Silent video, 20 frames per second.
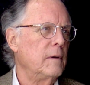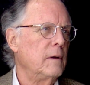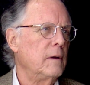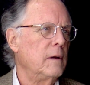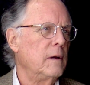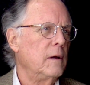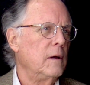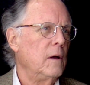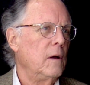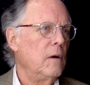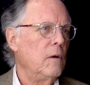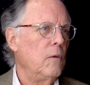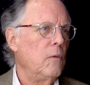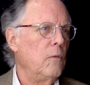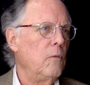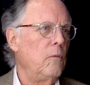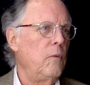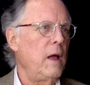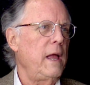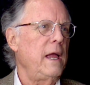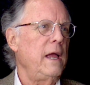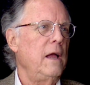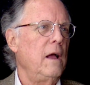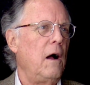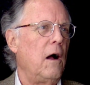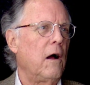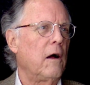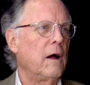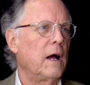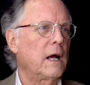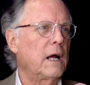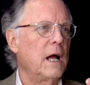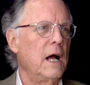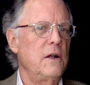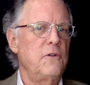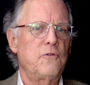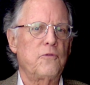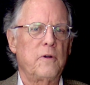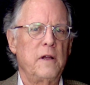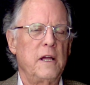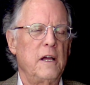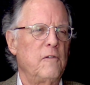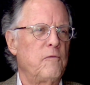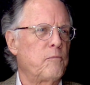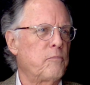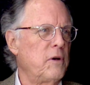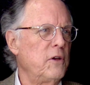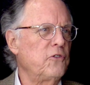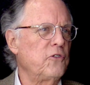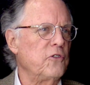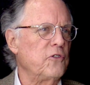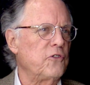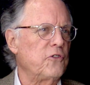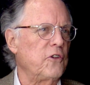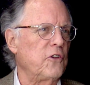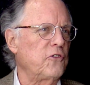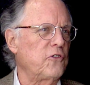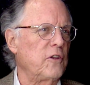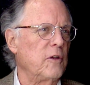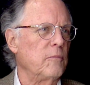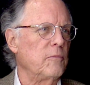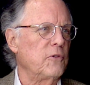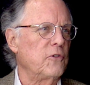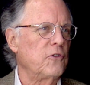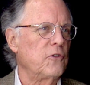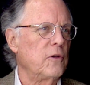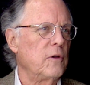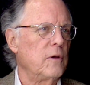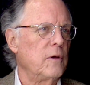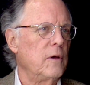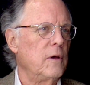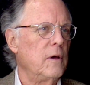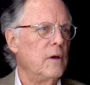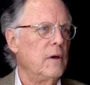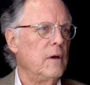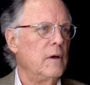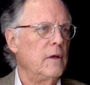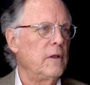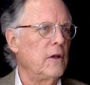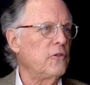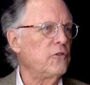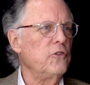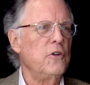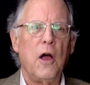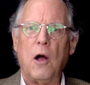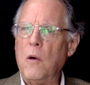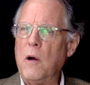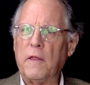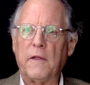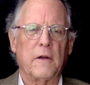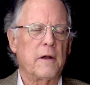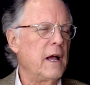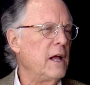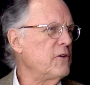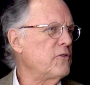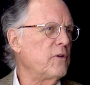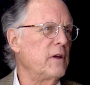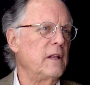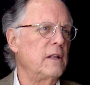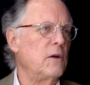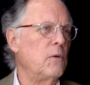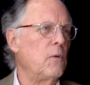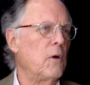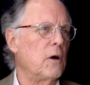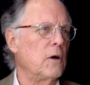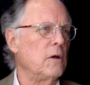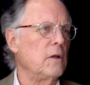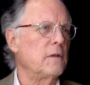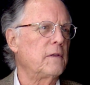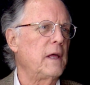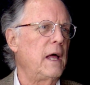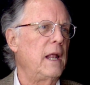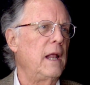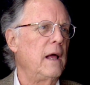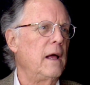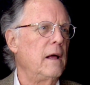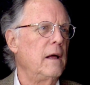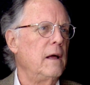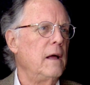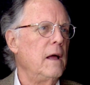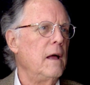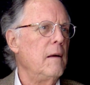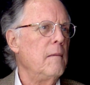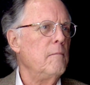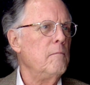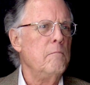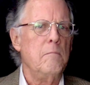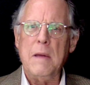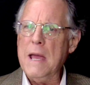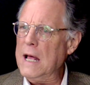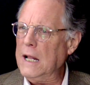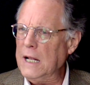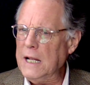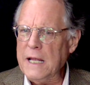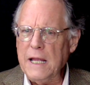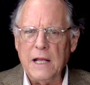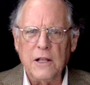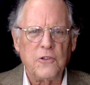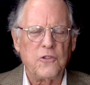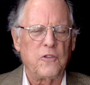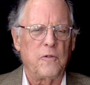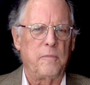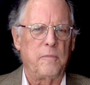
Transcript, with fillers: Mm-hmm we are a country of prison systems. Yep. There's no other country in the world. Millions of people. Millions